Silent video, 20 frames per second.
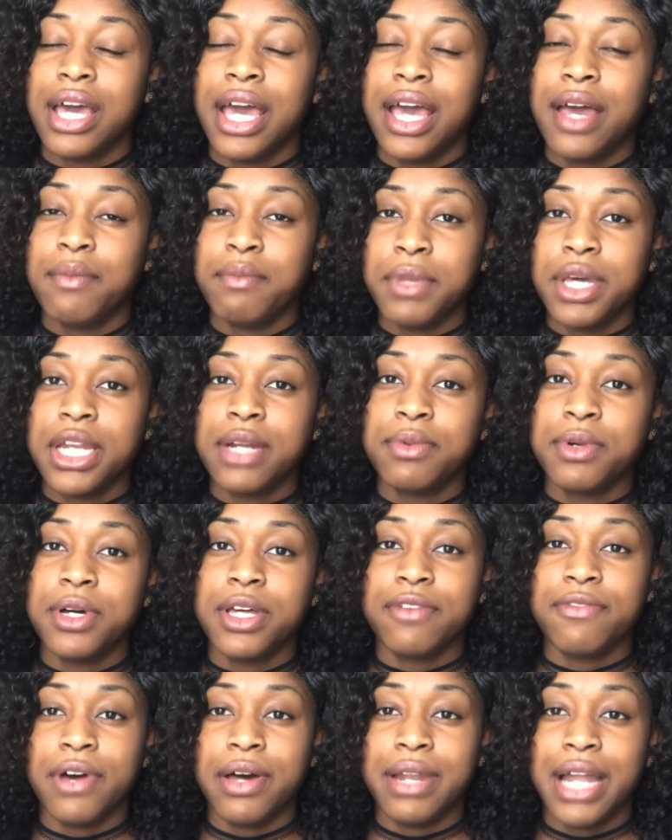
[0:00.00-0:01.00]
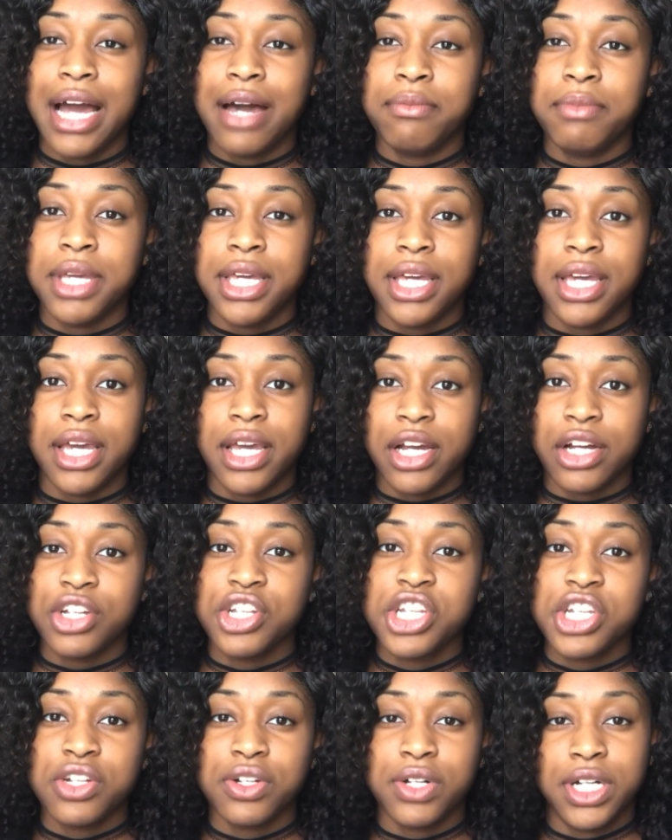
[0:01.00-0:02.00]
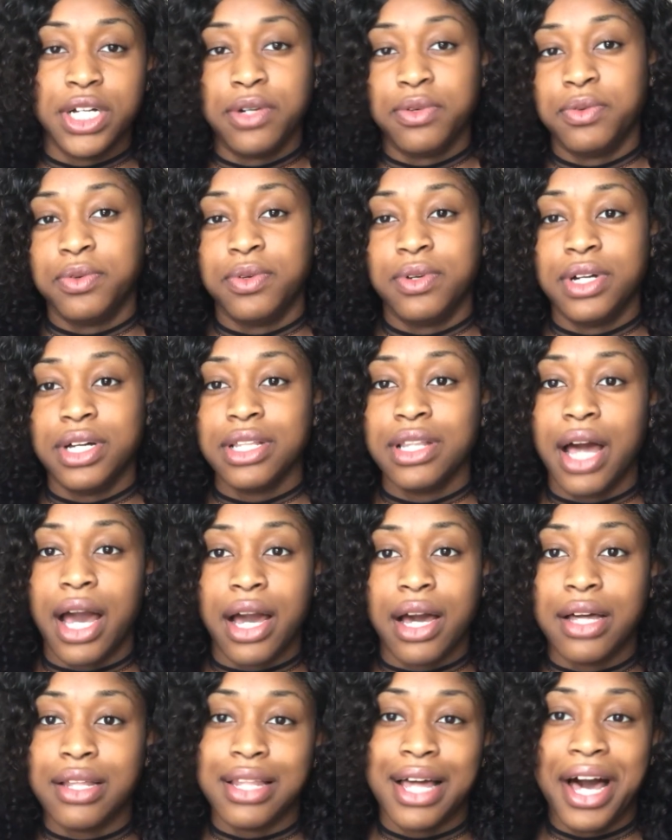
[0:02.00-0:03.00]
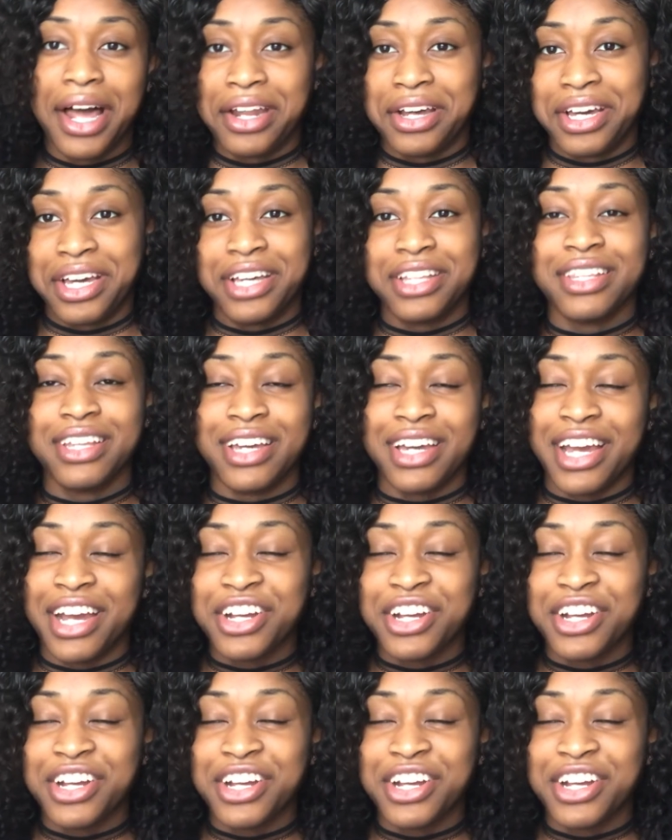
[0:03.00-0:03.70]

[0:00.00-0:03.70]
at minimal if I'm not being extra and want like a lot of other